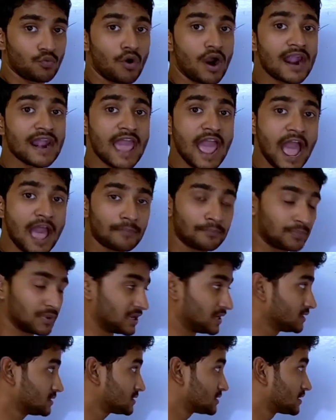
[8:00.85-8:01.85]
what
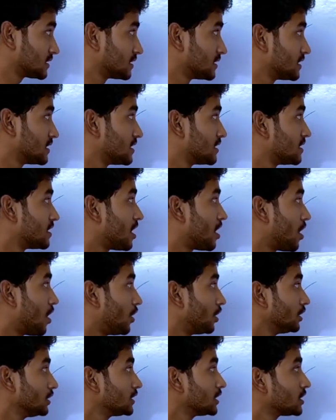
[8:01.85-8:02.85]
happens?
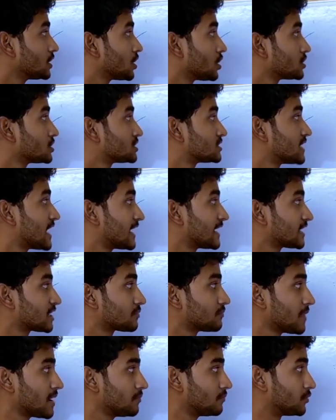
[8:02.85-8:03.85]
All the
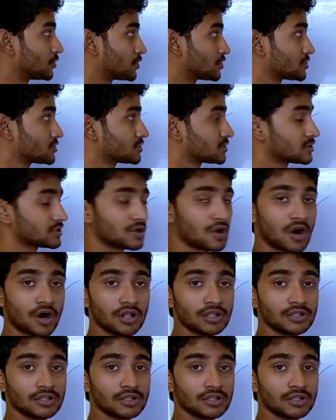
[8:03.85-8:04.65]
non-static members